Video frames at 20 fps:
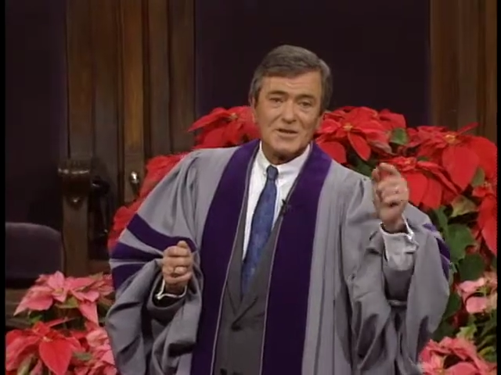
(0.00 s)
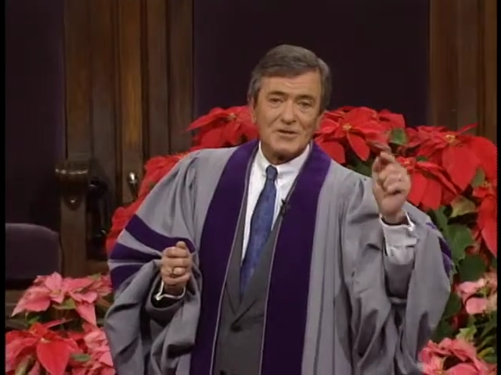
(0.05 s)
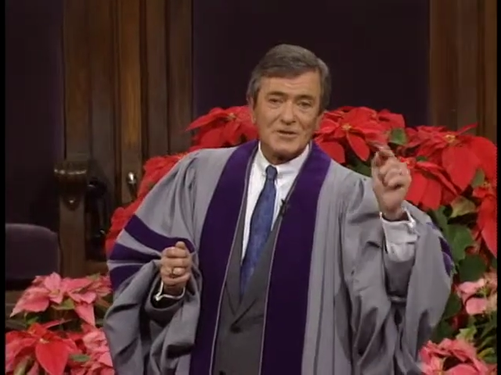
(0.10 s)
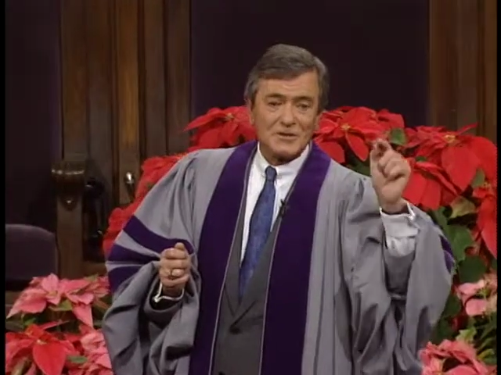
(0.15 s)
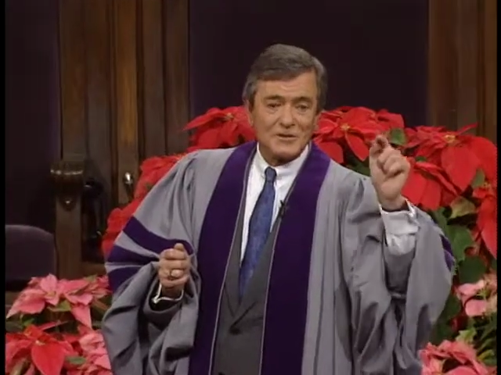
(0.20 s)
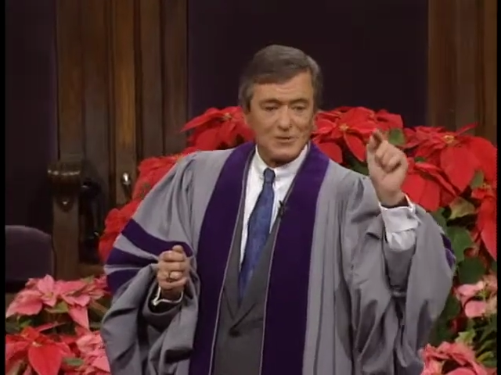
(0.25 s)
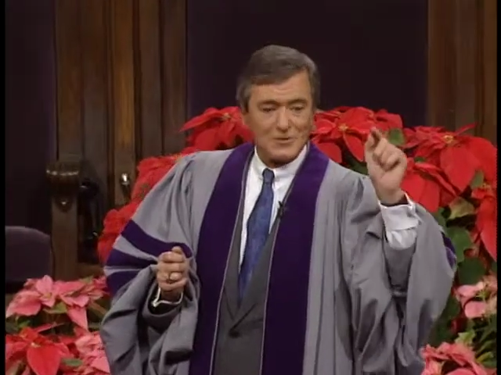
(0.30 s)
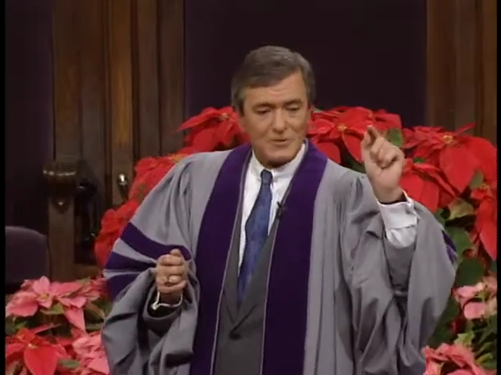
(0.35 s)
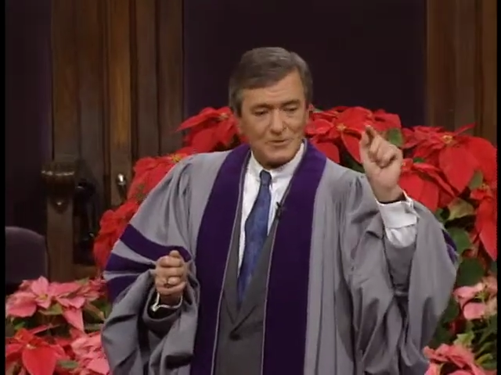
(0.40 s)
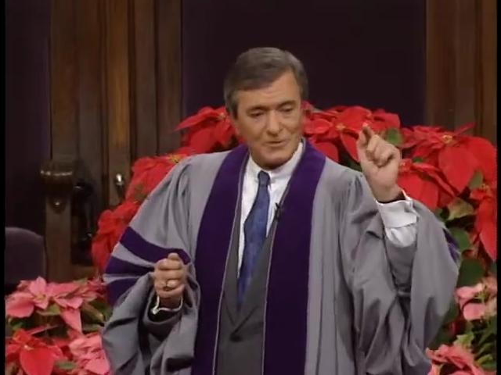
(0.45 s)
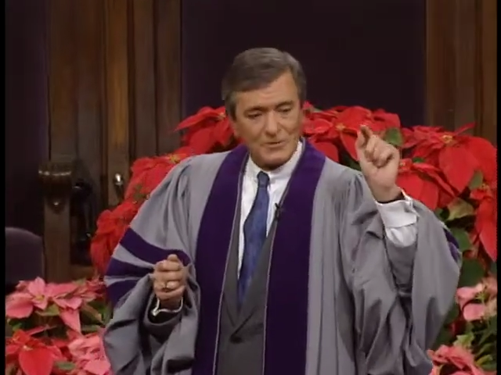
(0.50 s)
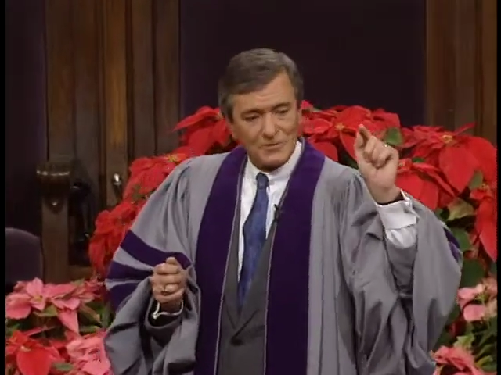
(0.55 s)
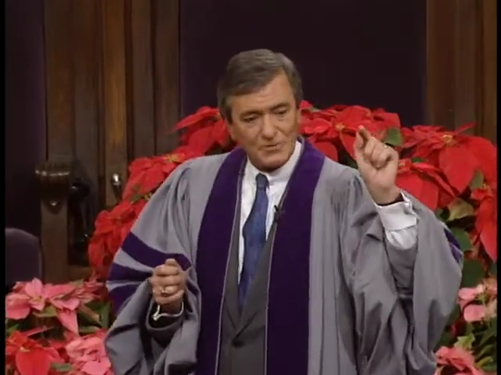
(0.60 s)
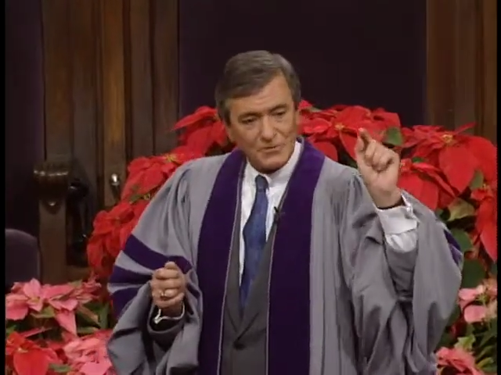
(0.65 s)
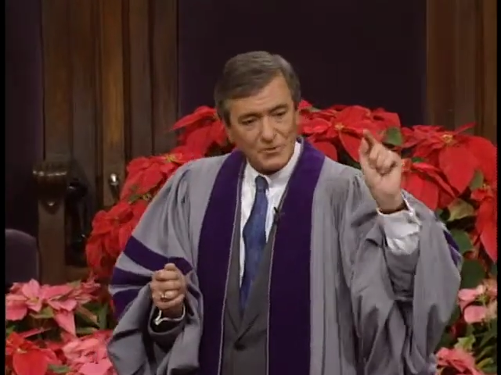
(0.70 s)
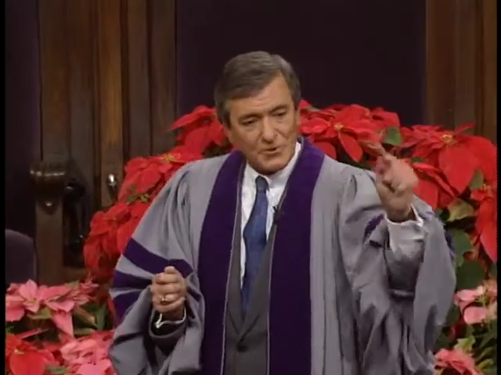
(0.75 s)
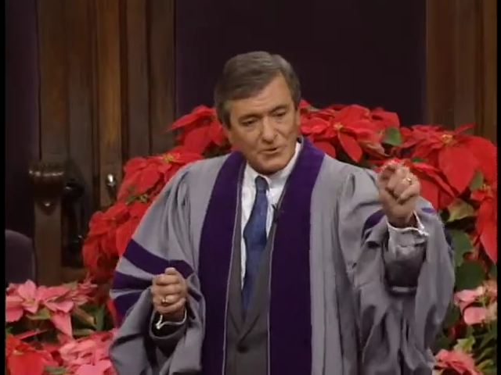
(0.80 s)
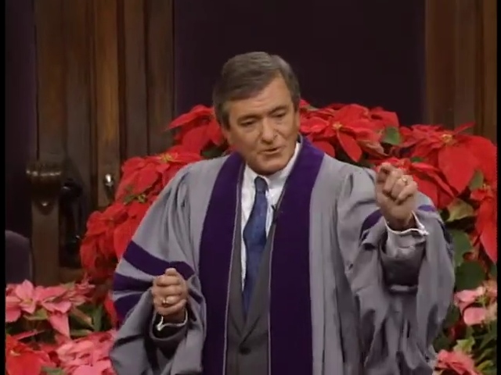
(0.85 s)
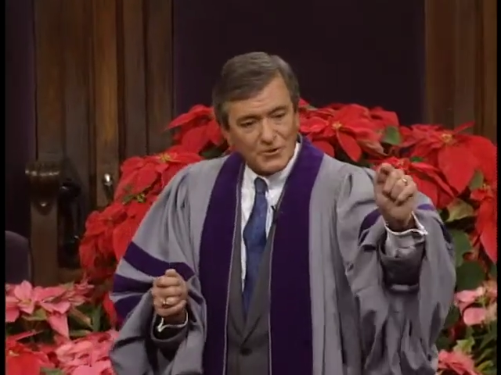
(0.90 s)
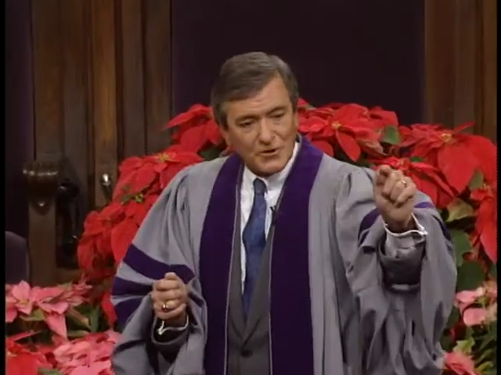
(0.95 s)
to
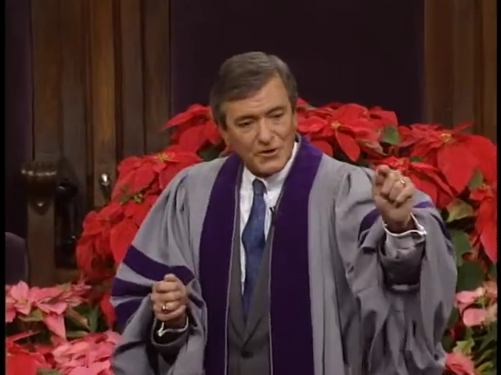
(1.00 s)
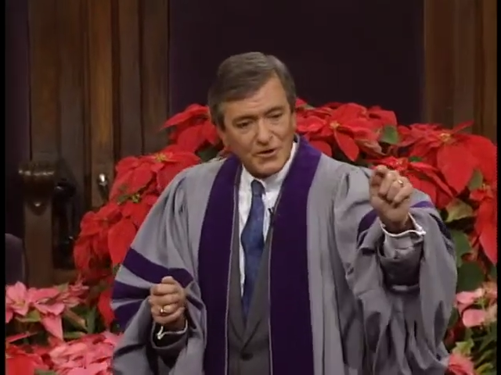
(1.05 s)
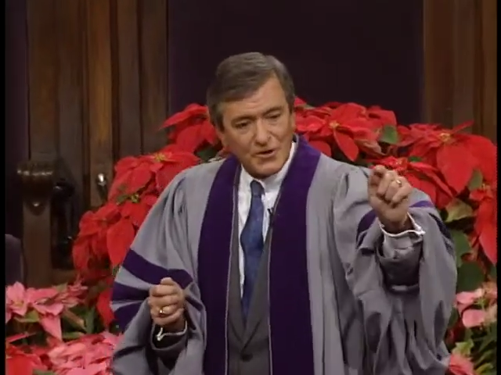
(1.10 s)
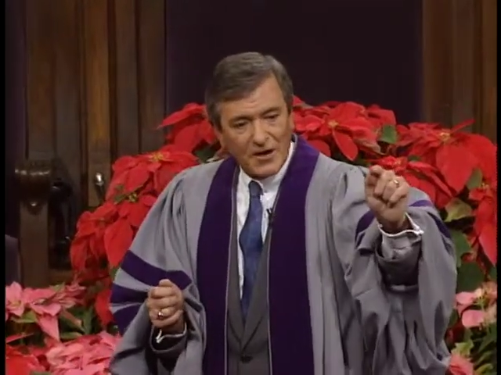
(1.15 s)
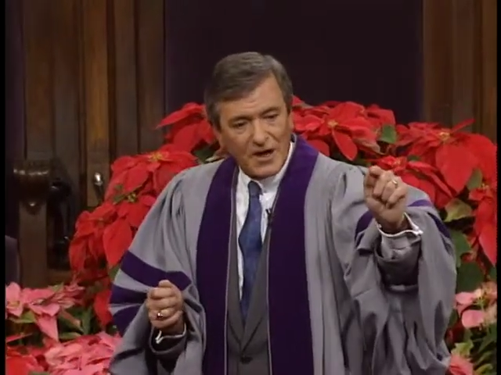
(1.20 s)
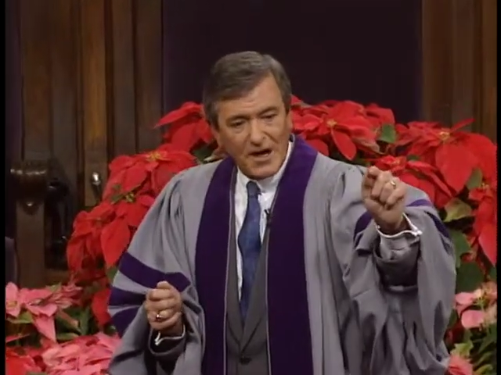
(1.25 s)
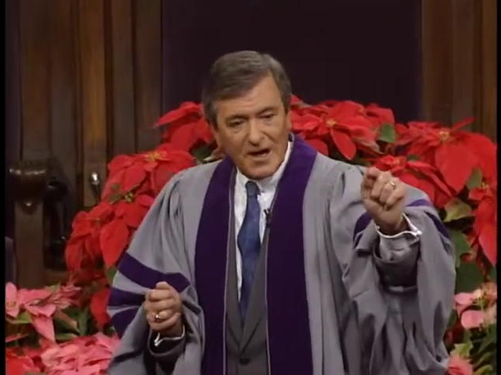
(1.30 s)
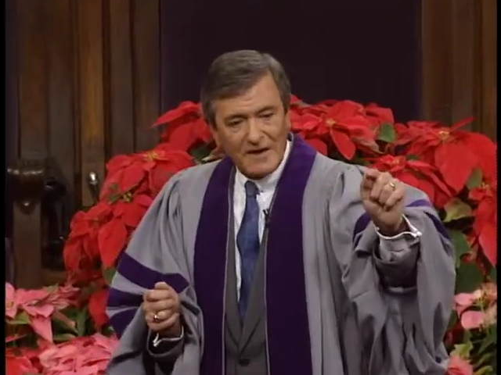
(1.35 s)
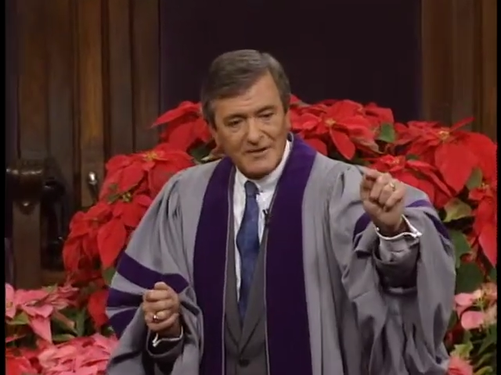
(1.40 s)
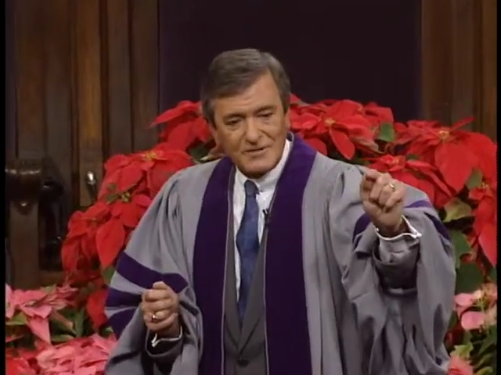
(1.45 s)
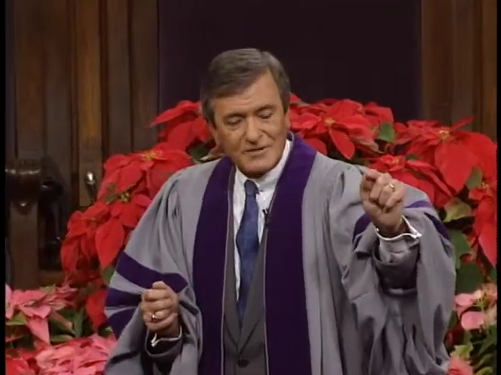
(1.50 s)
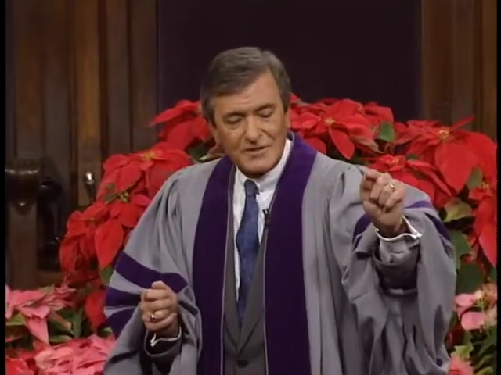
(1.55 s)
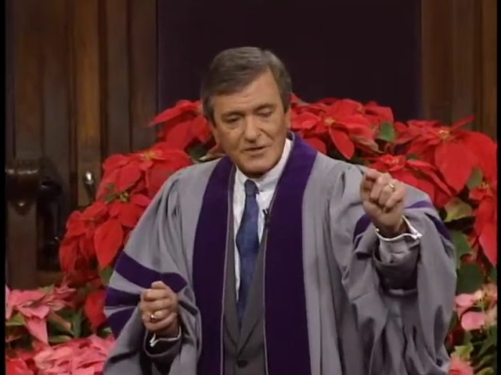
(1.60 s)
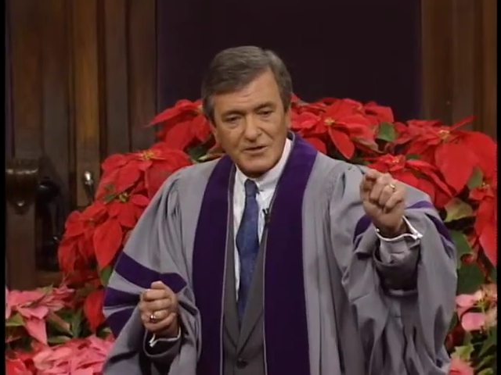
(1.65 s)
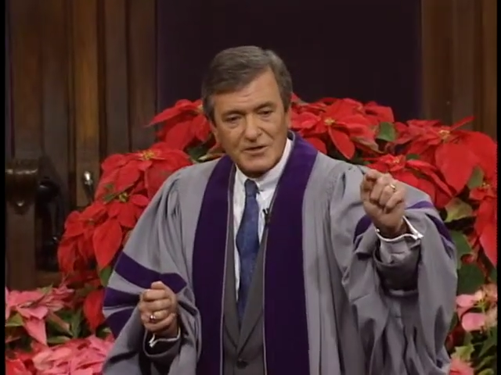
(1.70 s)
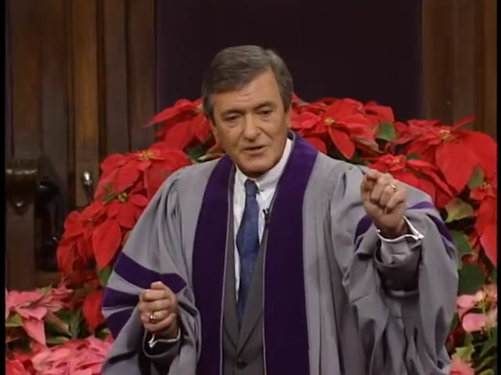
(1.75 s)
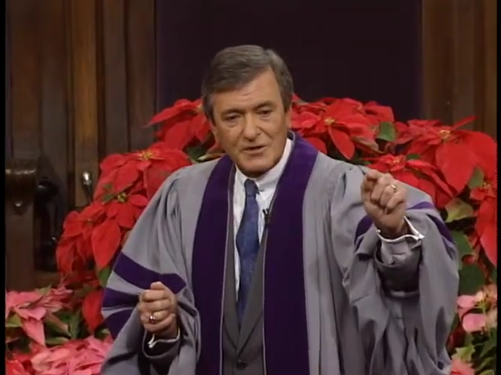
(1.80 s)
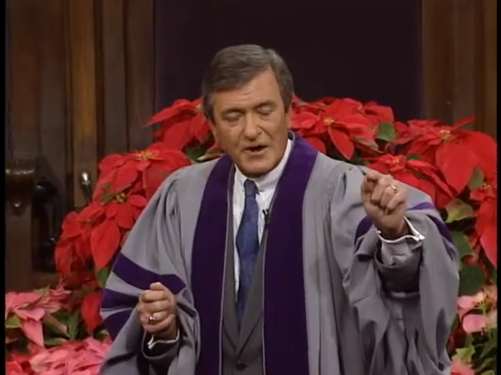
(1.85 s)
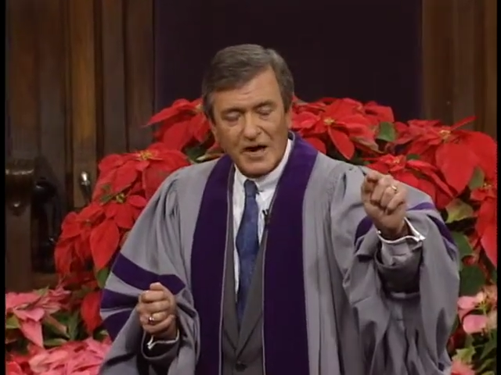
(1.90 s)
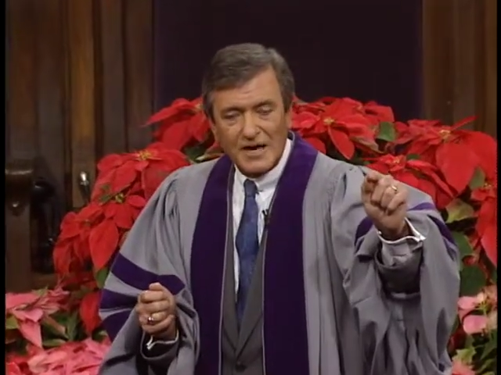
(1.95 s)
root their lives in
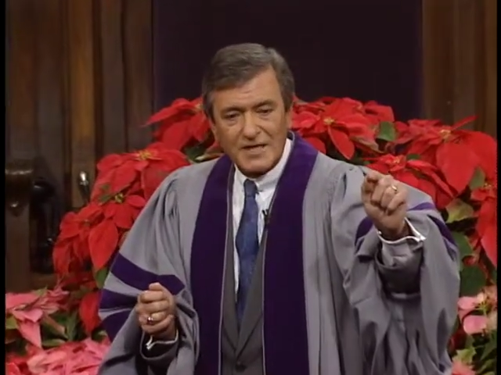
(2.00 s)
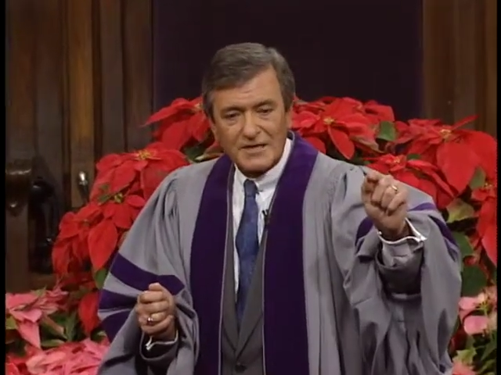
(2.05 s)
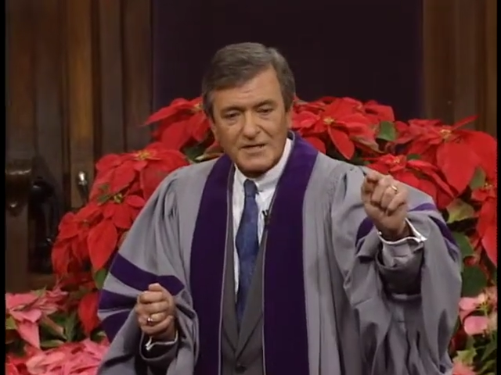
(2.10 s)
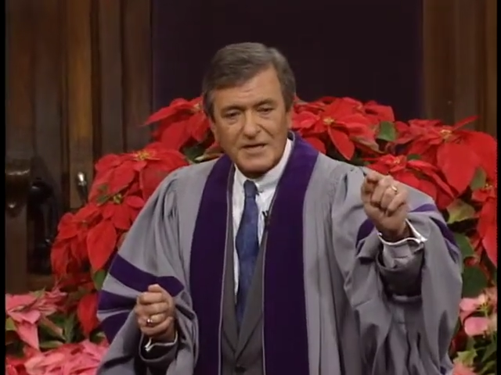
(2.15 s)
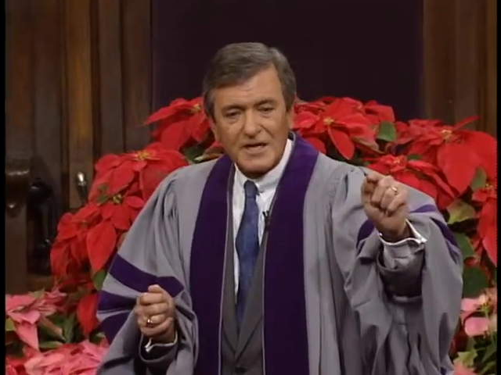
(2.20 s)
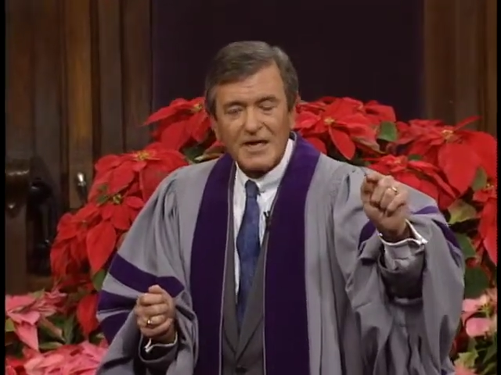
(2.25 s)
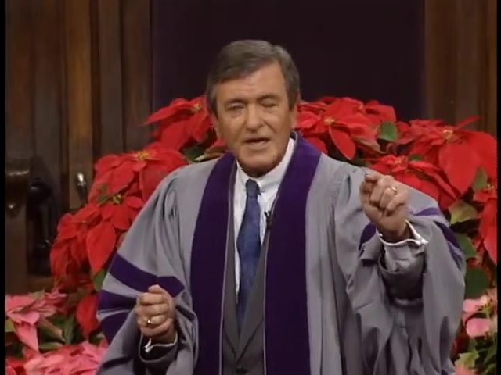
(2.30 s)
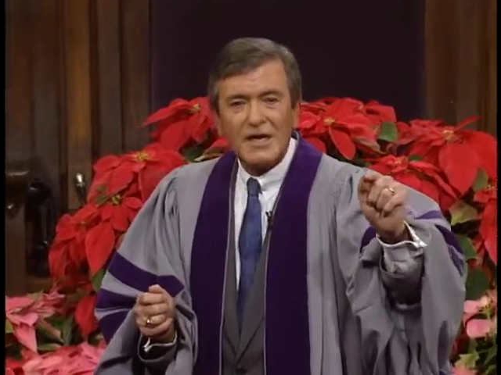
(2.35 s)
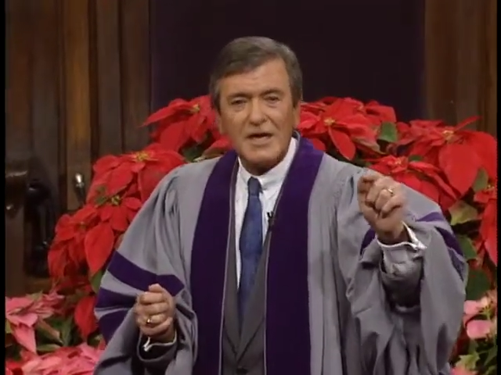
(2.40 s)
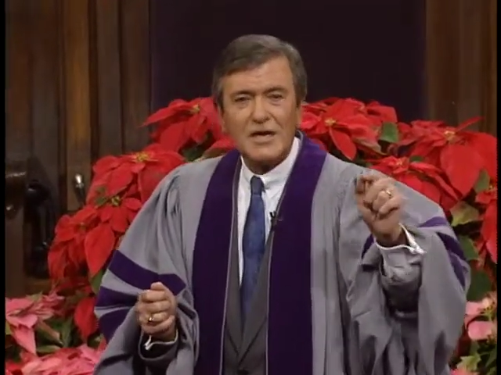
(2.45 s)
Christ,